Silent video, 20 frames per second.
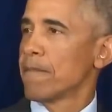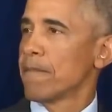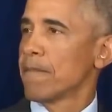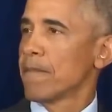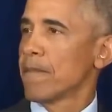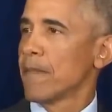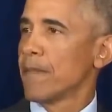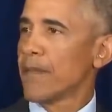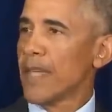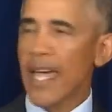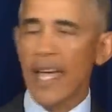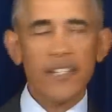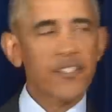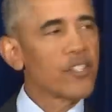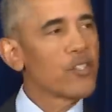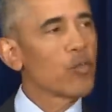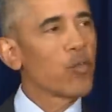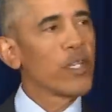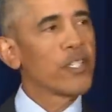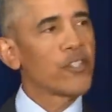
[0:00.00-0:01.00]
And the
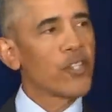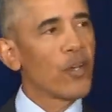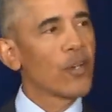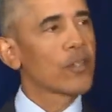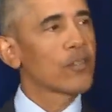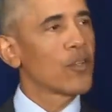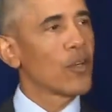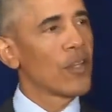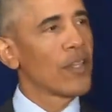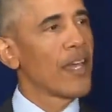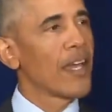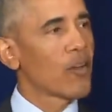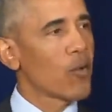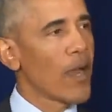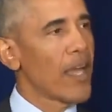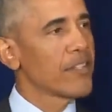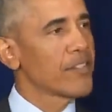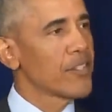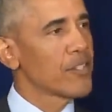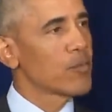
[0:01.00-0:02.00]
actions we took during that
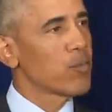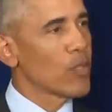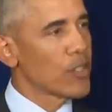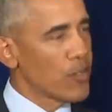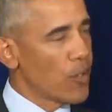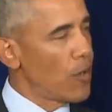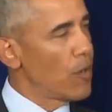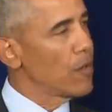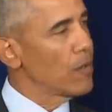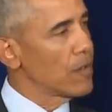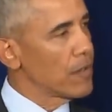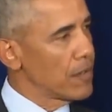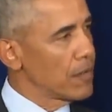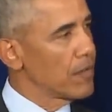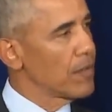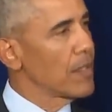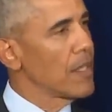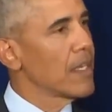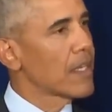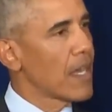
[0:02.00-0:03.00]
crisis returned
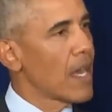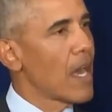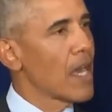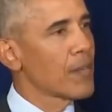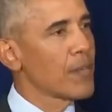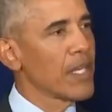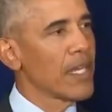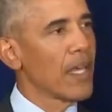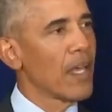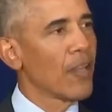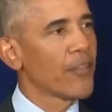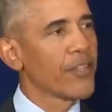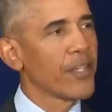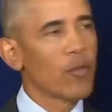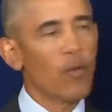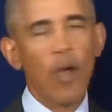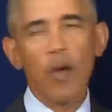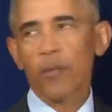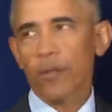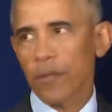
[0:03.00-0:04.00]
the economy to healthy
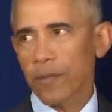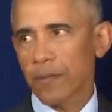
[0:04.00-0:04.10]
growth